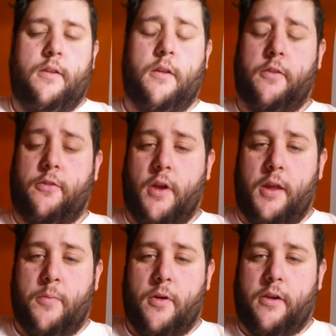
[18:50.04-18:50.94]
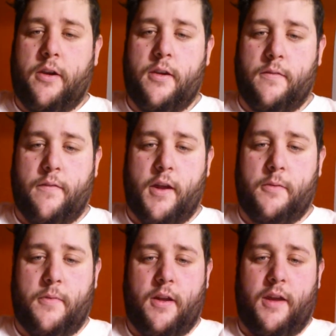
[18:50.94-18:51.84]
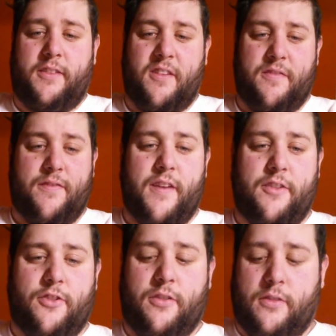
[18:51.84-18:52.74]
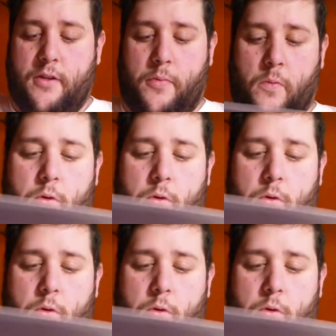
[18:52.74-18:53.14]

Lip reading: Another shiny book, Venom Knights of Vengeance, number